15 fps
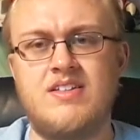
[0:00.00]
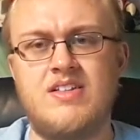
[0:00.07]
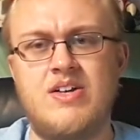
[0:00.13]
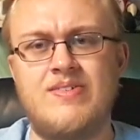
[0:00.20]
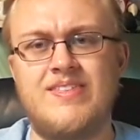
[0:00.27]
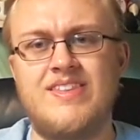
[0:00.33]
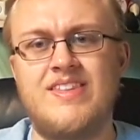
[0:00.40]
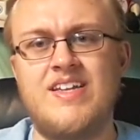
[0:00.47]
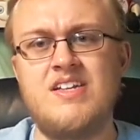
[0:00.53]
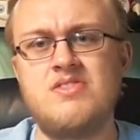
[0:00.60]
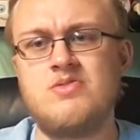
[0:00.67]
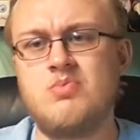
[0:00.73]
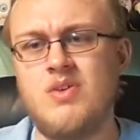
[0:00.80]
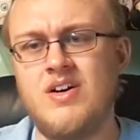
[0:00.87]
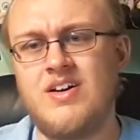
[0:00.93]
No,
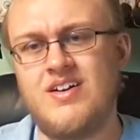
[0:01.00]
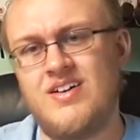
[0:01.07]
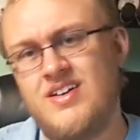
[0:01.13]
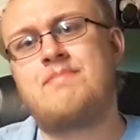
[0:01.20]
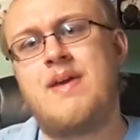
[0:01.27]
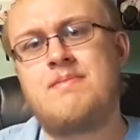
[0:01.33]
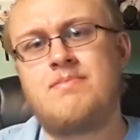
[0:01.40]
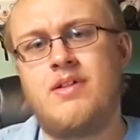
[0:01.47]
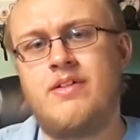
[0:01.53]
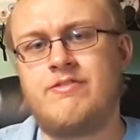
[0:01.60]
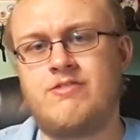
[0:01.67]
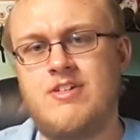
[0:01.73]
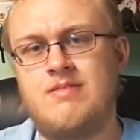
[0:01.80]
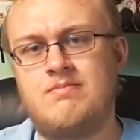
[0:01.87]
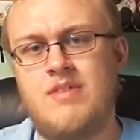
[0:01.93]
these were people
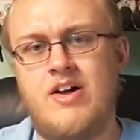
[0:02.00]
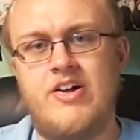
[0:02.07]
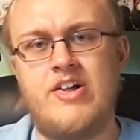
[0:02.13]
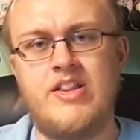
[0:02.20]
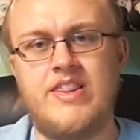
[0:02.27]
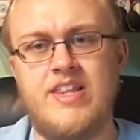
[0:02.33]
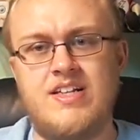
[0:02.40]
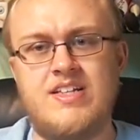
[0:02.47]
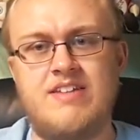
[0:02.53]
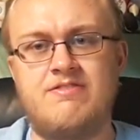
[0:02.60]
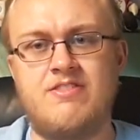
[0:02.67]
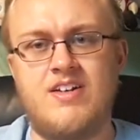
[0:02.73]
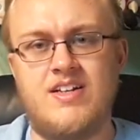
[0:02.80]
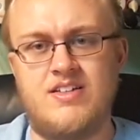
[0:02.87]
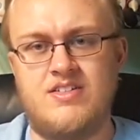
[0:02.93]
from all the
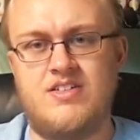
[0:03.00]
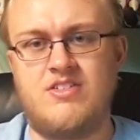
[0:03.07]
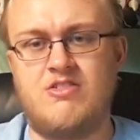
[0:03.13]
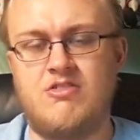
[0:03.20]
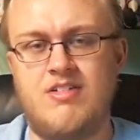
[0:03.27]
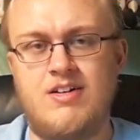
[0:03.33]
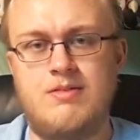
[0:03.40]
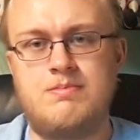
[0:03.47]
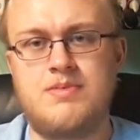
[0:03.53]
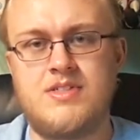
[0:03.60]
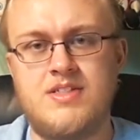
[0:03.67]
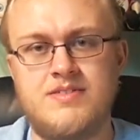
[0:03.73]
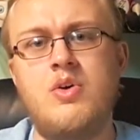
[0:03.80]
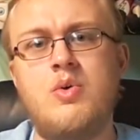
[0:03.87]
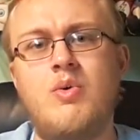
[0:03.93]
different
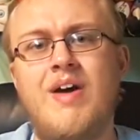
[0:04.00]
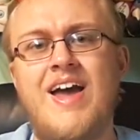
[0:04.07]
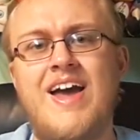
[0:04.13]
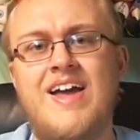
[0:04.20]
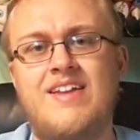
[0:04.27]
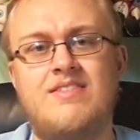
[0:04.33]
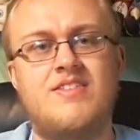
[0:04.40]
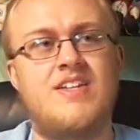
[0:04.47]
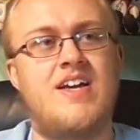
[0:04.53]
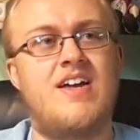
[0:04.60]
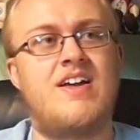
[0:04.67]
groups who had